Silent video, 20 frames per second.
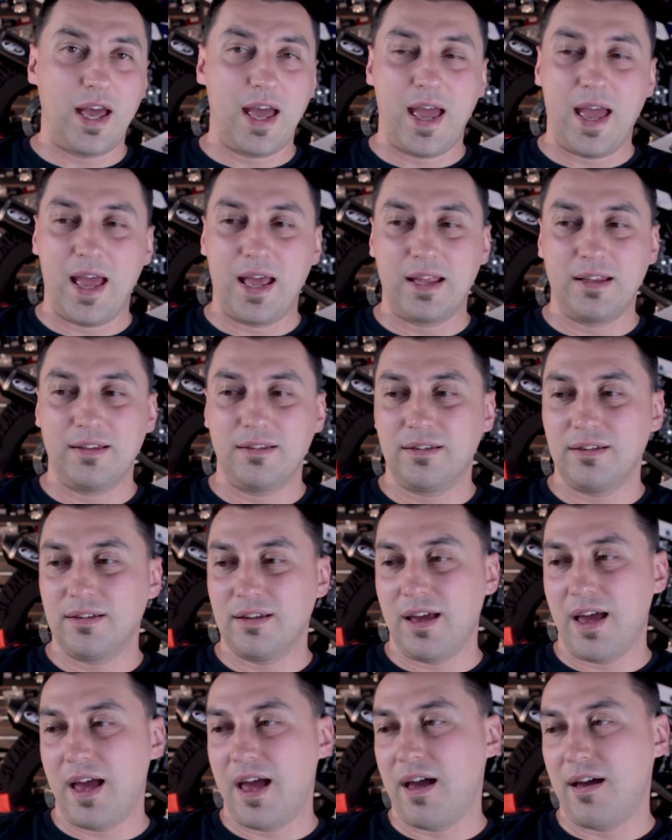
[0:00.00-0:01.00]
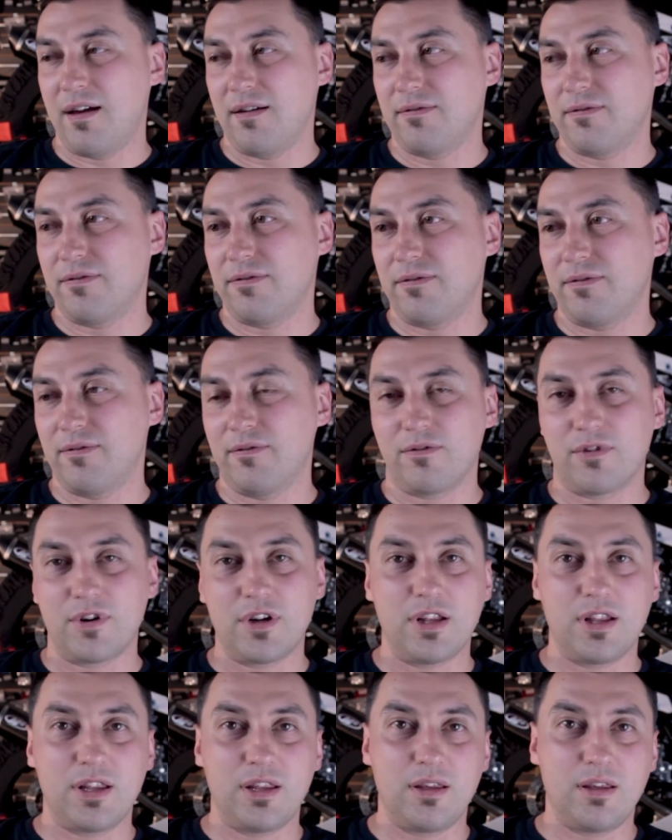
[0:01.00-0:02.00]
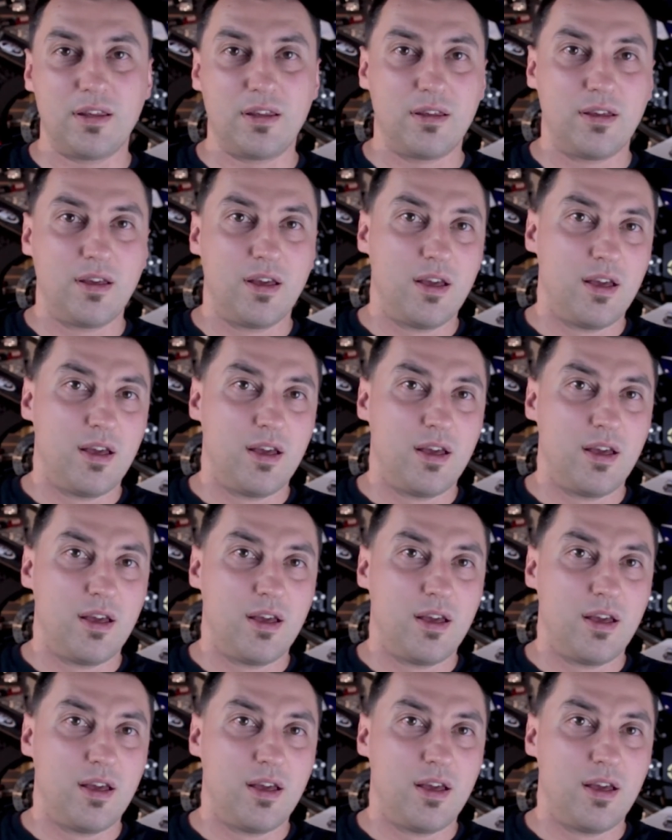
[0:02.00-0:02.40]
and have really